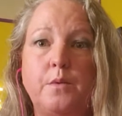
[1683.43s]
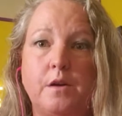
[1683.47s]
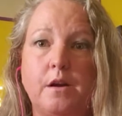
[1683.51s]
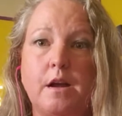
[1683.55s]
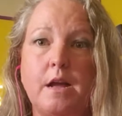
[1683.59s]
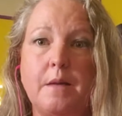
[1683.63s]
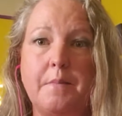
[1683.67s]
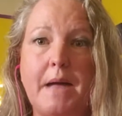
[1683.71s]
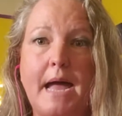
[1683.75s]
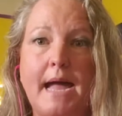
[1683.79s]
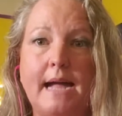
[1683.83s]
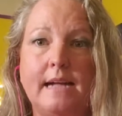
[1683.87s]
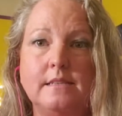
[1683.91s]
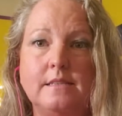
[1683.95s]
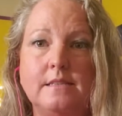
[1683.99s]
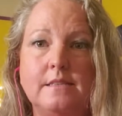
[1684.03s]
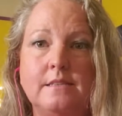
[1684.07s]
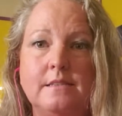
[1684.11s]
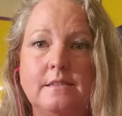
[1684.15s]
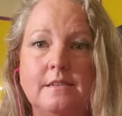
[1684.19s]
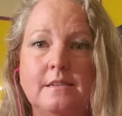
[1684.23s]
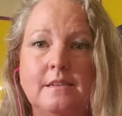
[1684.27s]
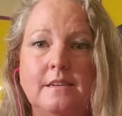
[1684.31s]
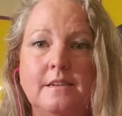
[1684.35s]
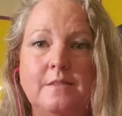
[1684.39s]
I'm at.
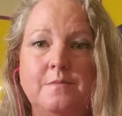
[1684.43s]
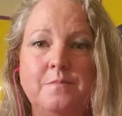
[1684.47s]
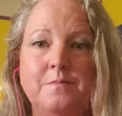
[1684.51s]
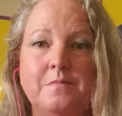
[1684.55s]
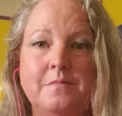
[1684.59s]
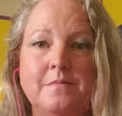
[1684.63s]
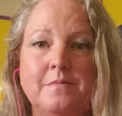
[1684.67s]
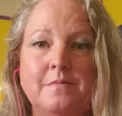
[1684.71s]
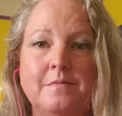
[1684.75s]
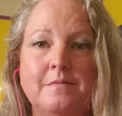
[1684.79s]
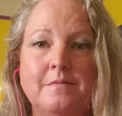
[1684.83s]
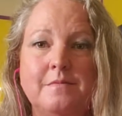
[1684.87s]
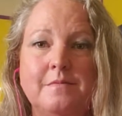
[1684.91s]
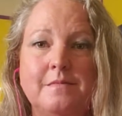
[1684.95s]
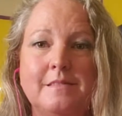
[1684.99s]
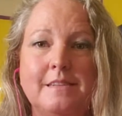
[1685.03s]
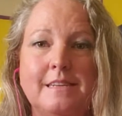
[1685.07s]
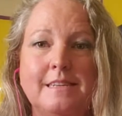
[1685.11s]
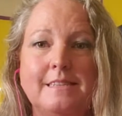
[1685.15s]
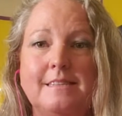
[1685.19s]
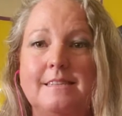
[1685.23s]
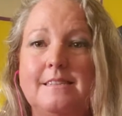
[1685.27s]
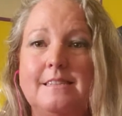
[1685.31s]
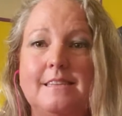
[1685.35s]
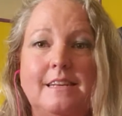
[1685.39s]

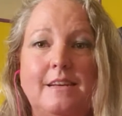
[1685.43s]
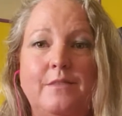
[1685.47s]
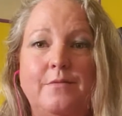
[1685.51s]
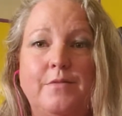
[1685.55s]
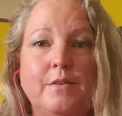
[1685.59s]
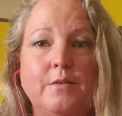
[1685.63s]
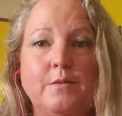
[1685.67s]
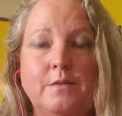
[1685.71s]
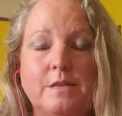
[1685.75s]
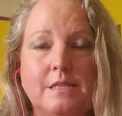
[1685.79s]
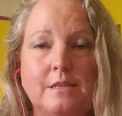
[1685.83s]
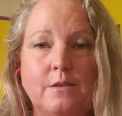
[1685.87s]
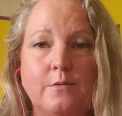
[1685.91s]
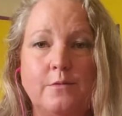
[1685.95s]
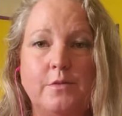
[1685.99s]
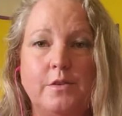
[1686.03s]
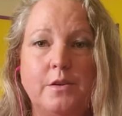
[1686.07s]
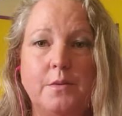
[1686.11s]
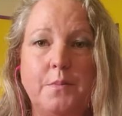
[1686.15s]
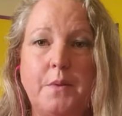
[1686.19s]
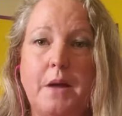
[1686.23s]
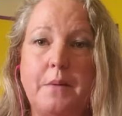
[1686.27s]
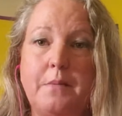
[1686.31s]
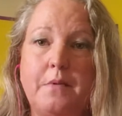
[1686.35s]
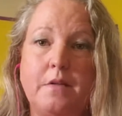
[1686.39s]
Because if it wasn't for the
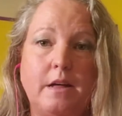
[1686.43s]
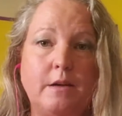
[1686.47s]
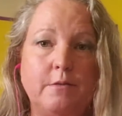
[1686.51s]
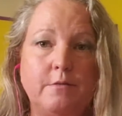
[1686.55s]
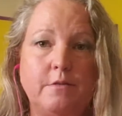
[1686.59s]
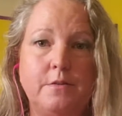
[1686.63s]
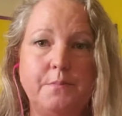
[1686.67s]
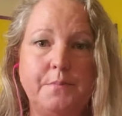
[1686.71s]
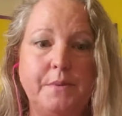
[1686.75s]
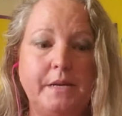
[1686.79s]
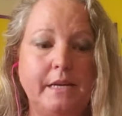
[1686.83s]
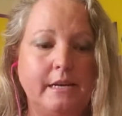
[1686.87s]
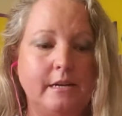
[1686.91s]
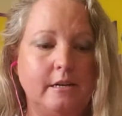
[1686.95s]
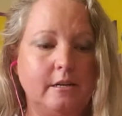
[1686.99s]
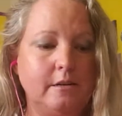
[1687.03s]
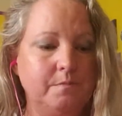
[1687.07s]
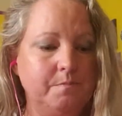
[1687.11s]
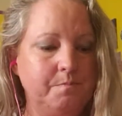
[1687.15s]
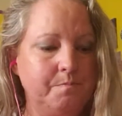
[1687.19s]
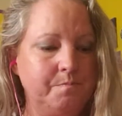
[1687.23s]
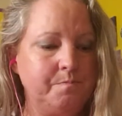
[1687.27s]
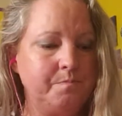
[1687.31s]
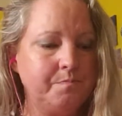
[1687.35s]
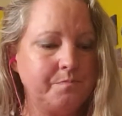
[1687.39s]
Bible, I wouldn't be here.
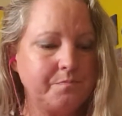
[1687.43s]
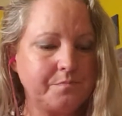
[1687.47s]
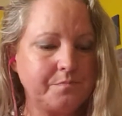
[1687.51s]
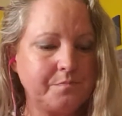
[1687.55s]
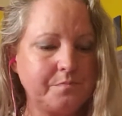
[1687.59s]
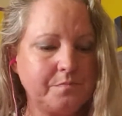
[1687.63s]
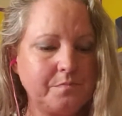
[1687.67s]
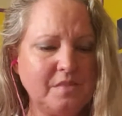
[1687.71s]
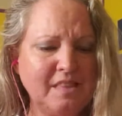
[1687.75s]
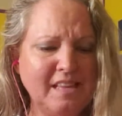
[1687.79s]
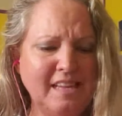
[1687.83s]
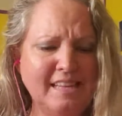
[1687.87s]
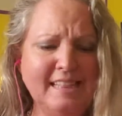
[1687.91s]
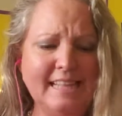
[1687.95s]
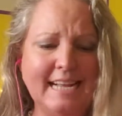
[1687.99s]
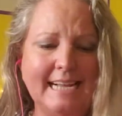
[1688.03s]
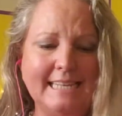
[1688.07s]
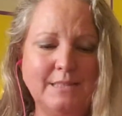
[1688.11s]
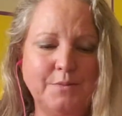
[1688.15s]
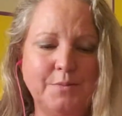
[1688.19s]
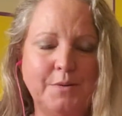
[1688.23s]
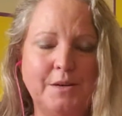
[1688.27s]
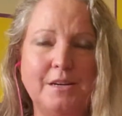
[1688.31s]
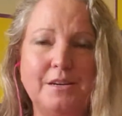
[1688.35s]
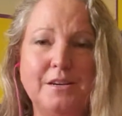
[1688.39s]
And
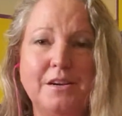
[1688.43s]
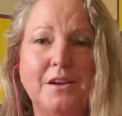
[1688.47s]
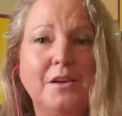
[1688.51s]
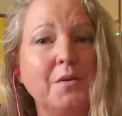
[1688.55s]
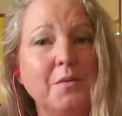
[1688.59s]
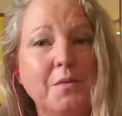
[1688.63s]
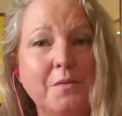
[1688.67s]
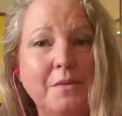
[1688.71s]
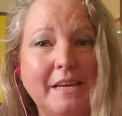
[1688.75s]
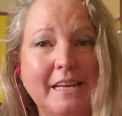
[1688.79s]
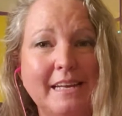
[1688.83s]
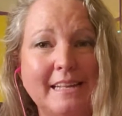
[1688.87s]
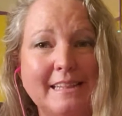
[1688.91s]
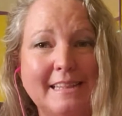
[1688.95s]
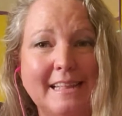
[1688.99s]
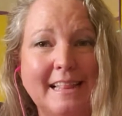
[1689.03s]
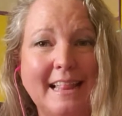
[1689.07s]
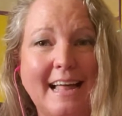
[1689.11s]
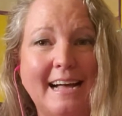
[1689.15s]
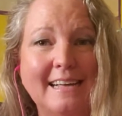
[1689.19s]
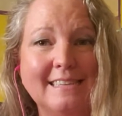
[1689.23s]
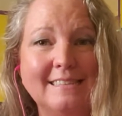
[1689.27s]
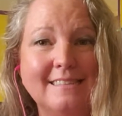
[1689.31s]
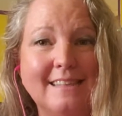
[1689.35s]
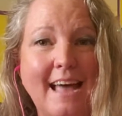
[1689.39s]
that's where we get the
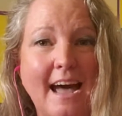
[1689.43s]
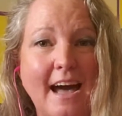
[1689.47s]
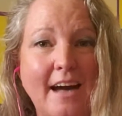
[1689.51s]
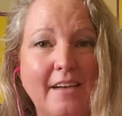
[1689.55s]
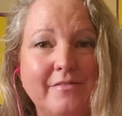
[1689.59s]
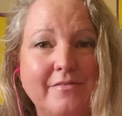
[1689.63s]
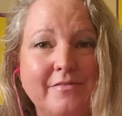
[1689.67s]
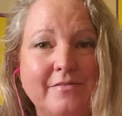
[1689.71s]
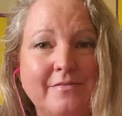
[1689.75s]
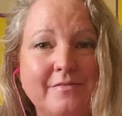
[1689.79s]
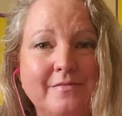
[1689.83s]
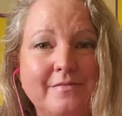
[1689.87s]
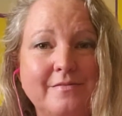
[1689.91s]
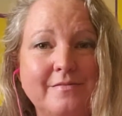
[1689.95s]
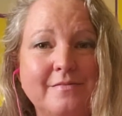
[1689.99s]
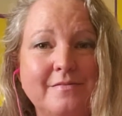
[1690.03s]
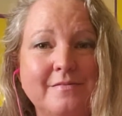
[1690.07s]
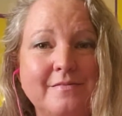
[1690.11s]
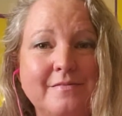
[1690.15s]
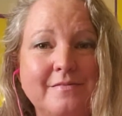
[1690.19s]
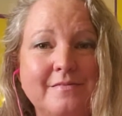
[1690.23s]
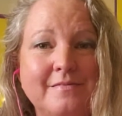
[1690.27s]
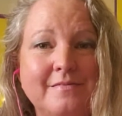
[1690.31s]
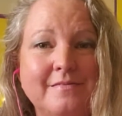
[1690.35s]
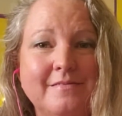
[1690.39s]
last laugh,
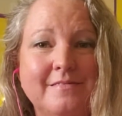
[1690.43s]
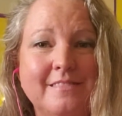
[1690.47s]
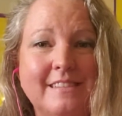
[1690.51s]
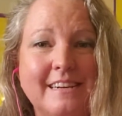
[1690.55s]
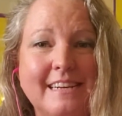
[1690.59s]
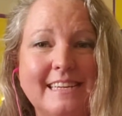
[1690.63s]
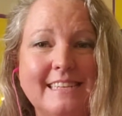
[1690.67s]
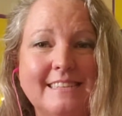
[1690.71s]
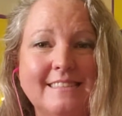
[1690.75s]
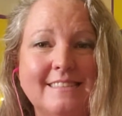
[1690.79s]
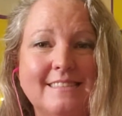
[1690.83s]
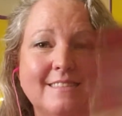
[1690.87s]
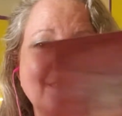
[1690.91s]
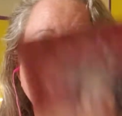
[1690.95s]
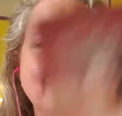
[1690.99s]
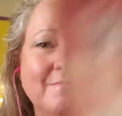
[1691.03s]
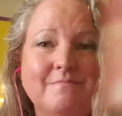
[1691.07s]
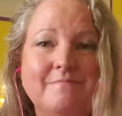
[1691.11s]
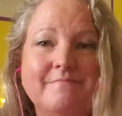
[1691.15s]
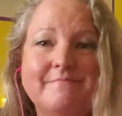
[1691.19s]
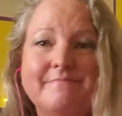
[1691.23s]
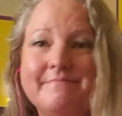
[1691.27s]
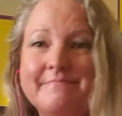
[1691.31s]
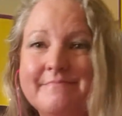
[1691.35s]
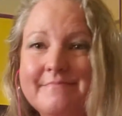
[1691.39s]
right?
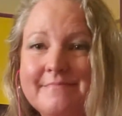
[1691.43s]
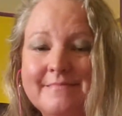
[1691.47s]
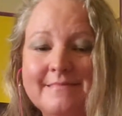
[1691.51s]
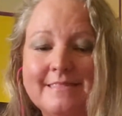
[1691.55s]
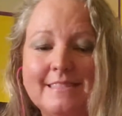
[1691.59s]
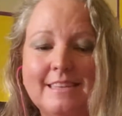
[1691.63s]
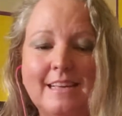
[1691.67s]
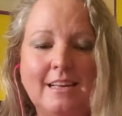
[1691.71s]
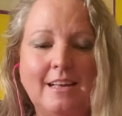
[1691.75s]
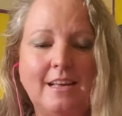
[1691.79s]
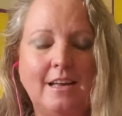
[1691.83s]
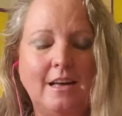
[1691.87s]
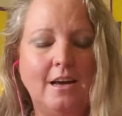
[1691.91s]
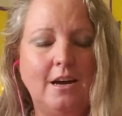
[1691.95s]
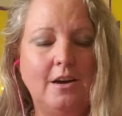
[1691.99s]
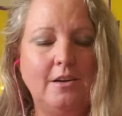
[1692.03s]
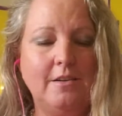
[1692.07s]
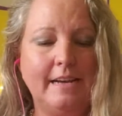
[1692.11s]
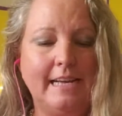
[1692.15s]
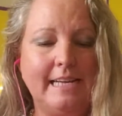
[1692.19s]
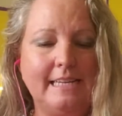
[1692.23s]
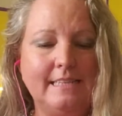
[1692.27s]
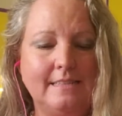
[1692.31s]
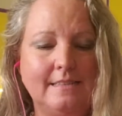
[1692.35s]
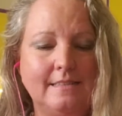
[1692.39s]
All
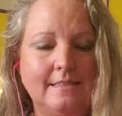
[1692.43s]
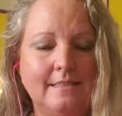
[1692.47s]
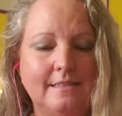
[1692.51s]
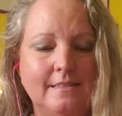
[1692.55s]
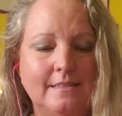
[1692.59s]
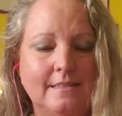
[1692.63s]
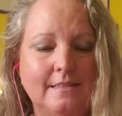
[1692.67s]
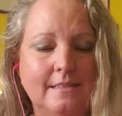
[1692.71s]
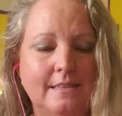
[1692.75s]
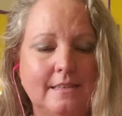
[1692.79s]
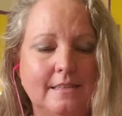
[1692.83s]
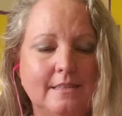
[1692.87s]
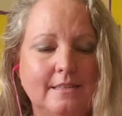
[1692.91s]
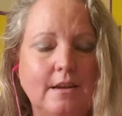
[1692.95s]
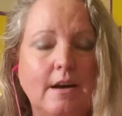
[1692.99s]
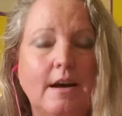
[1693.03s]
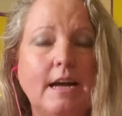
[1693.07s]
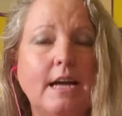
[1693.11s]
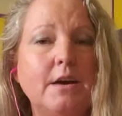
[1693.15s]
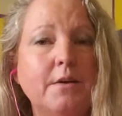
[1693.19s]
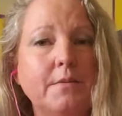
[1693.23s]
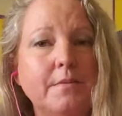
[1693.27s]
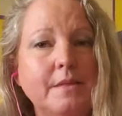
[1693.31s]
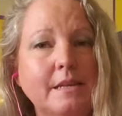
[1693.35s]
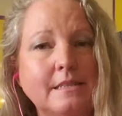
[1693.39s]
right. So I
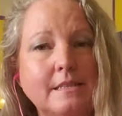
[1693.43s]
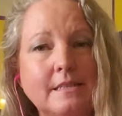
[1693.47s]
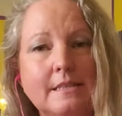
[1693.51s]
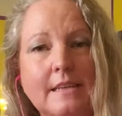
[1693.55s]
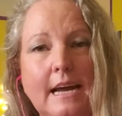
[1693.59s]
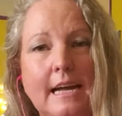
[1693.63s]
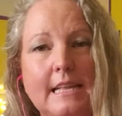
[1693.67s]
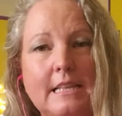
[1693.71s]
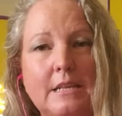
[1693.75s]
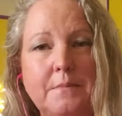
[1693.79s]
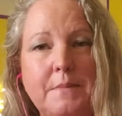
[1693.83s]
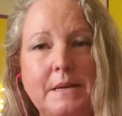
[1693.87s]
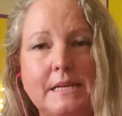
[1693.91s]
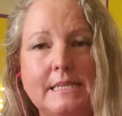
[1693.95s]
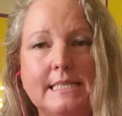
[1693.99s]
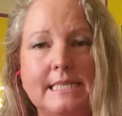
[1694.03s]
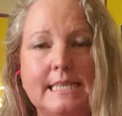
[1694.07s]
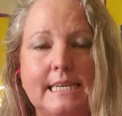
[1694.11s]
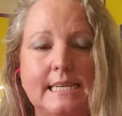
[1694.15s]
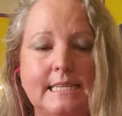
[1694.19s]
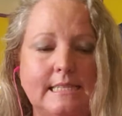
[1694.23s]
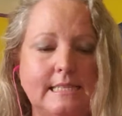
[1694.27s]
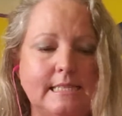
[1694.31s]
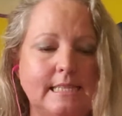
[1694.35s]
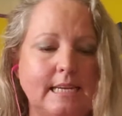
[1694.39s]
hope this kind of makes
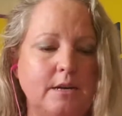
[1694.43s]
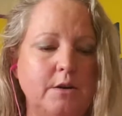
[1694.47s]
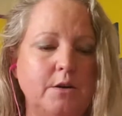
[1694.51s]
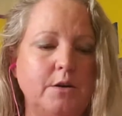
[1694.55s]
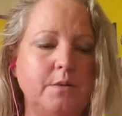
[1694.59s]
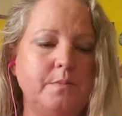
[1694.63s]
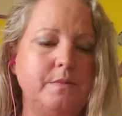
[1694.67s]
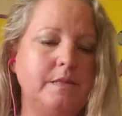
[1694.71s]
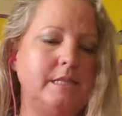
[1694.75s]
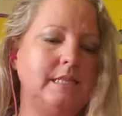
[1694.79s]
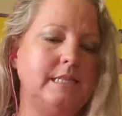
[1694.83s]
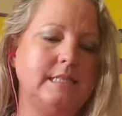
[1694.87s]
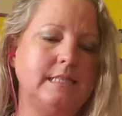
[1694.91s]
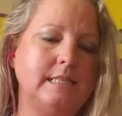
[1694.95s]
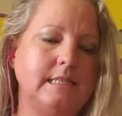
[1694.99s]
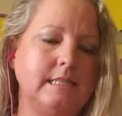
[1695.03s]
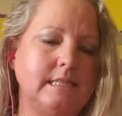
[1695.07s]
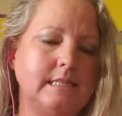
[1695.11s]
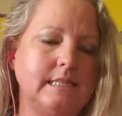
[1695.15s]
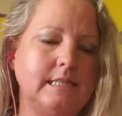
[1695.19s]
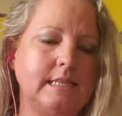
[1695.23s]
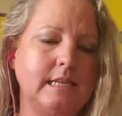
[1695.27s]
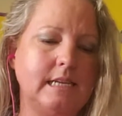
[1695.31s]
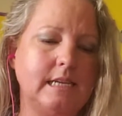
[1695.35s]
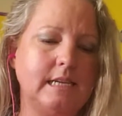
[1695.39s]
sense. I hope this
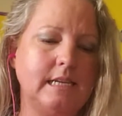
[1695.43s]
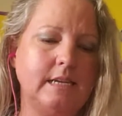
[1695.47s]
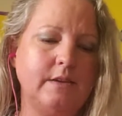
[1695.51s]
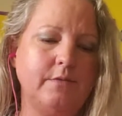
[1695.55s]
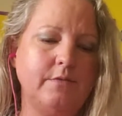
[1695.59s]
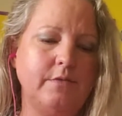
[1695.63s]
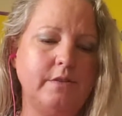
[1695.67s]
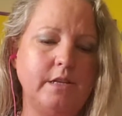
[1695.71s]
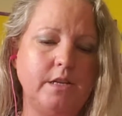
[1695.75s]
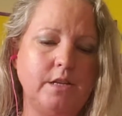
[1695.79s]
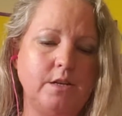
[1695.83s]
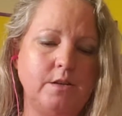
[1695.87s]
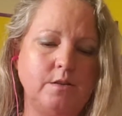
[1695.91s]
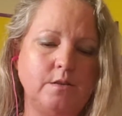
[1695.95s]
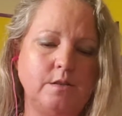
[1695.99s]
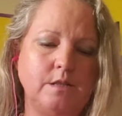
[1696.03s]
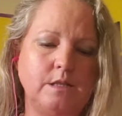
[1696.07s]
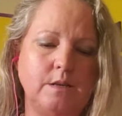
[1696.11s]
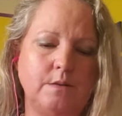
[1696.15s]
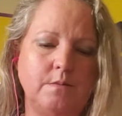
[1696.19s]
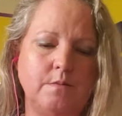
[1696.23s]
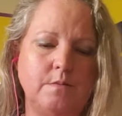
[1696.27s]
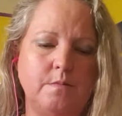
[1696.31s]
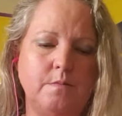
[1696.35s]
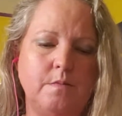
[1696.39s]
is giving you
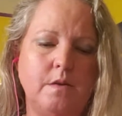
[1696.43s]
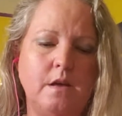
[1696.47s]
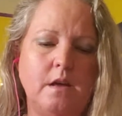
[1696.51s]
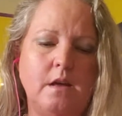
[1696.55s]
some,